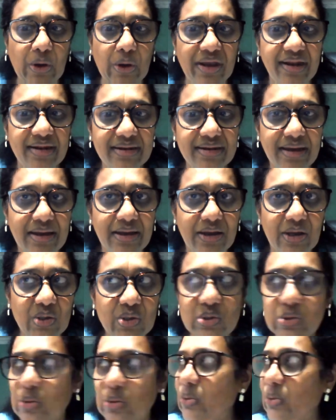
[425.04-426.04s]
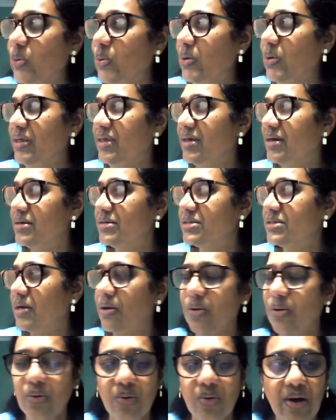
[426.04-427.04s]
point. 2 years
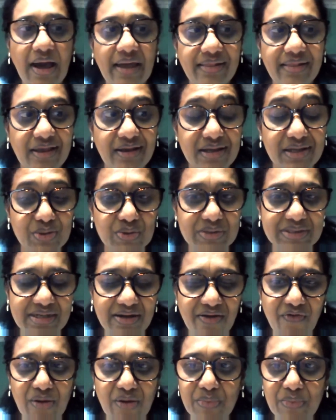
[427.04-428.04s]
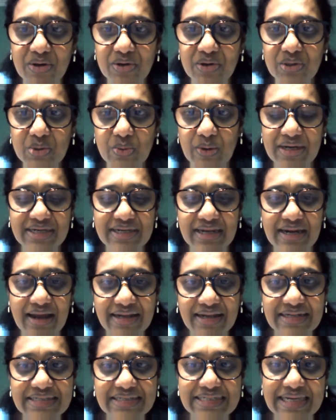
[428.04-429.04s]
ago, I think it was November
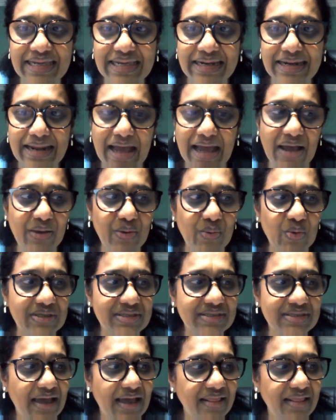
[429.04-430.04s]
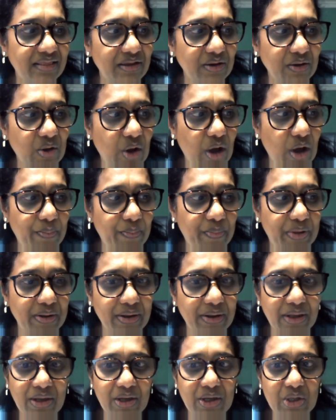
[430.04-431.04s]
2019, I was at the
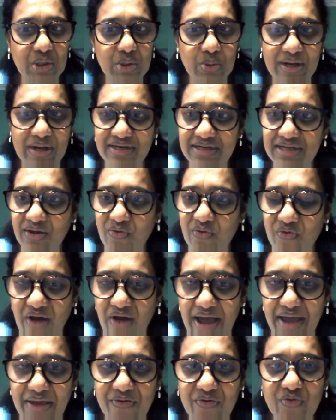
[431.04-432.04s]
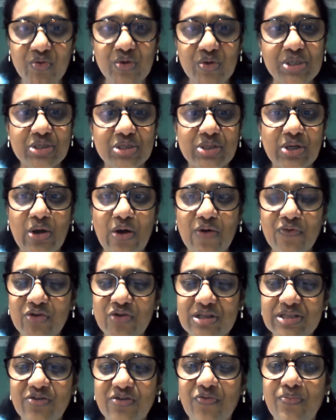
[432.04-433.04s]
COP25, which is the
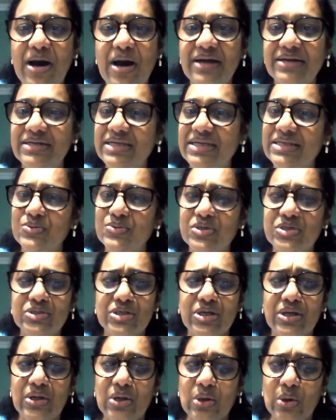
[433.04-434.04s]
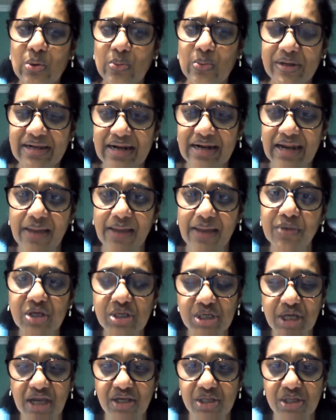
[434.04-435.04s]
Conference of Parties, which is a global
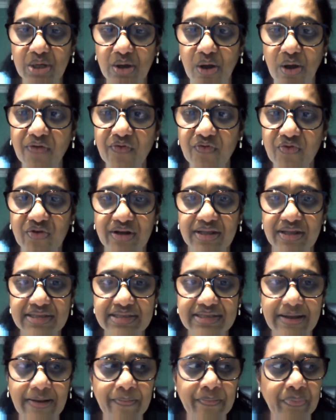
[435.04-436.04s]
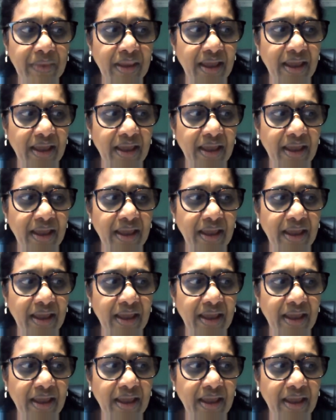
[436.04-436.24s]
climate change conference.